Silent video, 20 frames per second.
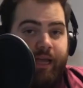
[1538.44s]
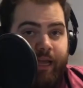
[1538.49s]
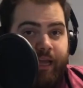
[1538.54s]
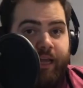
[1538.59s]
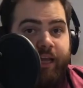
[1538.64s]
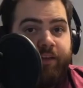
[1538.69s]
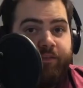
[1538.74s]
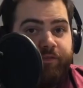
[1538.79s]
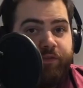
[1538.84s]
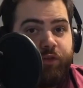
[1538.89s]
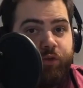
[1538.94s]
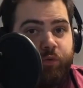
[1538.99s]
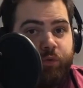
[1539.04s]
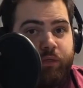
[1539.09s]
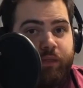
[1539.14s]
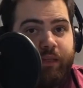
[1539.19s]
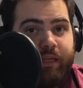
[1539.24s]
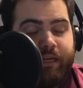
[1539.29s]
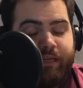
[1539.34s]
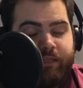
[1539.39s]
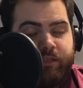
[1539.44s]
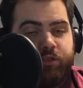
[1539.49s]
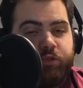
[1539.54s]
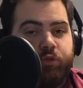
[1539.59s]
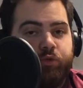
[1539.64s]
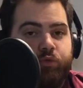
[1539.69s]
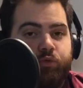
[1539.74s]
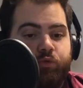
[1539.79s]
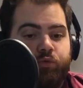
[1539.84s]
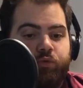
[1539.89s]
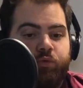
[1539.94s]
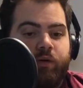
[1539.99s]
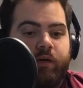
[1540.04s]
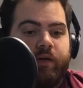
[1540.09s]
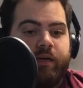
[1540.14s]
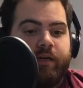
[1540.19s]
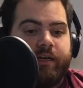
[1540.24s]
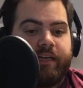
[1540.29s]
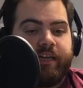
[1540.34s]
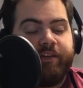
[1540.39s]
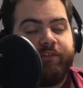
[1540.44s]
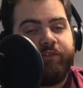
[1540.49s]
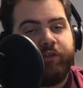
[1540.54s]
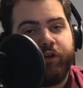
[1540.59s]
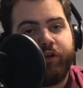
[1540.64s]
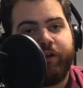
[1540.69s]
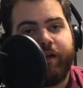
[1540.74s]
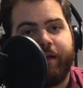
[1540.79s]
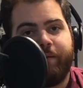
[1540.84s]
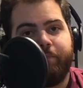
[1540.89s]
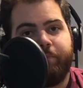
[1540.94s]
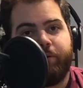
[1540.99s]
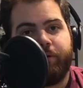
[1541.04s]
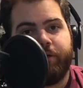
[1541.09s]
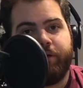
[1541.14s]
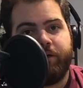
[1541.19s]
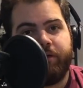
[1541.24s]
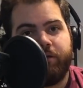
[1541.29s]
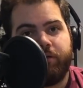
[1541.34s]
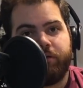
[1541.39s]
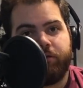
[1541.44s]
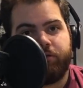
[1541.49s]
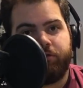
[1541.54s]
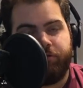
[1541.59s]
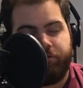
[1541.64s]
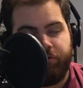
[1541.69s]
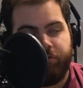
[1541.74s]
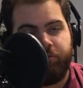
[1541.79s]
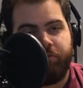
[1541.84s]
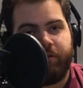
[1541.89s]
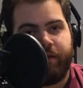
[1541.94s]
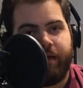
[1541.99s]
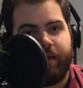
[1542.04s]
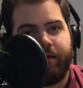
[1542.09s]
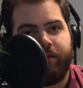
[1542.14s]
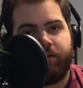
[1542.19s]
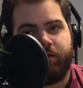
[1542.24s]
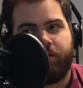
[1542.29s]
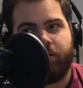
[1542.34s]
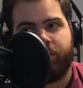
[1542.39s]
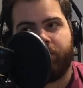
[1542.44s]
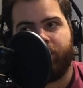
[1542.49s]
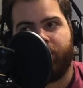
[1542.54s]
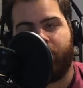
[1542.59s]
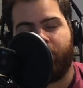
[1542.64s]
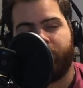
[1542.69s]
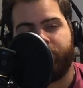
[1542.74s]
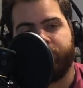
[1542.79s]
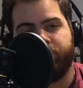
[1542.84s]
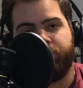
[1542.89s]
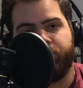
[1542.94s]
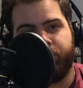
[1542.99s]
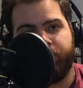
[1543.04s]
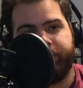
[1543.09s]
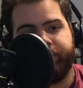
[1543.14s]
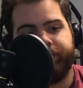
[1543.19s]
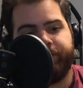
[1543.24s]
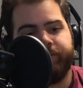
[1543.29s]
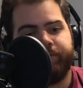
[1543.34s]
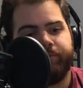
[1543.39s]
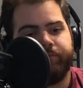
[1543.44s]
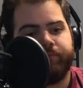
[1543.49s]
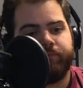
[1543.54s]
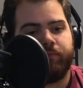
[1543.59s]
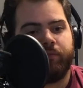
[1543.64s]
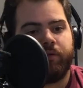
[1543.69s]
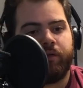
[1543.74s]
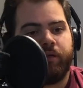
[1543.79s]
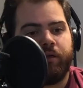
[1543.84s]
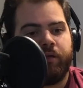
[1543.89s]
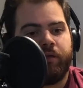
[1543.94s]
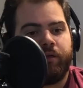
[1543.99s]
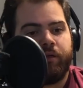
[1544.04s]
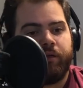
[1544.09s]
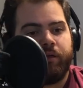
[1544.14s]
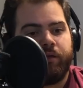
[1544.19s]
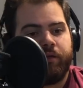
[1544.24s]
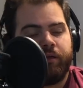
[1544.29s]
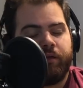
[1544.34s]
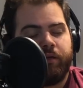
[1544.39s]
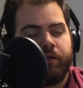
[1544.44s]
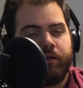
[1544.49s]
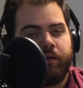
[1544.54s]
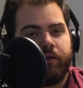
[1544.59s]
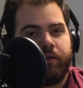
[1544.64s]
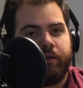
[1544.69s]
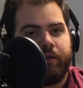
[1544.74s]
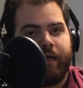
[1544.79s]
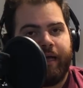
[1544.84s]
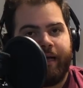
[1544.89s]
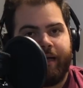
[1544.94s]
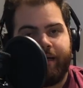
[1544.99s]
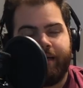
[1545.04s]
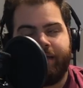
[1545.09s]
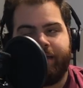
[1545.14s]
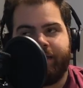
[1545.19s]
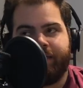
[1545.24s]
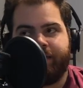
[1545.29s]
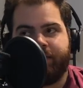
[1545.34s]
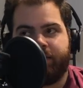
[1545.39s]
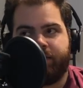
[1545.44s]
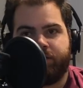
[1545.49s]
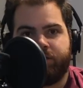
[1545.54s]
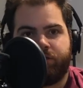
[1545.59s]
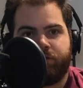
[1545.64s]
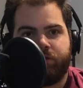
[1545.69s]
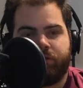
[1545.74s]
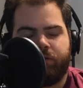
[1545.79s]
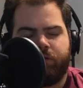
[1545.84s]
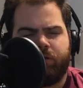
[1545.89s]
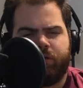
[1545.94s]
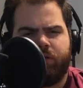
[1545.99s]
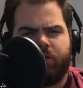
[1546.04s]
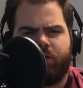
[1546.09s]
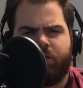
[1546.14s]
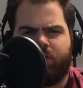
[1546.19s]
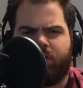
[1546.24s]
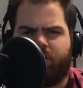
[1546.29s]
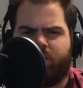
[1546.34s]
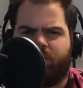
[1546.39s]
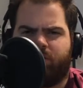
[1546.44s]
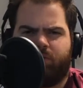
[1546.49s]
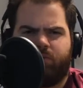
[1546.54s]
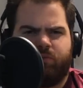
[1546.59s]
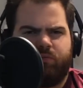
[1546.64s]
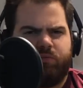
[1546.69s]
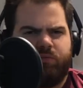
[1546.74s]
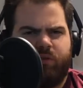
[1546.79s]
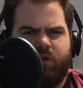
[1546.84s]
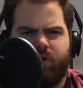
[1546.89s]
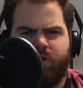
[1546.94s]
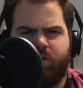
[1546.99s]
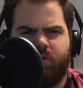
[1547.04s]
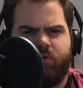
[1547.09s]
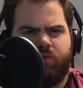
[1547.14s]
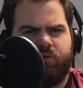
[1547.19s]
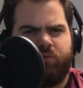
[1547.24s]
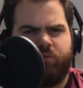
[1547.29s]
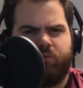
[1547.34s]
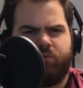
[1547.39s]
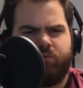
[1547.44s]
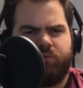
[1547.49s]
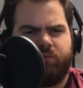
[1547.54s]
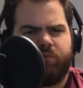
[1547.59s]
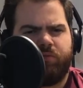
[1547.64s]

If you would like to give your input, do that on our Twitter at El Hate Consult. Oh no!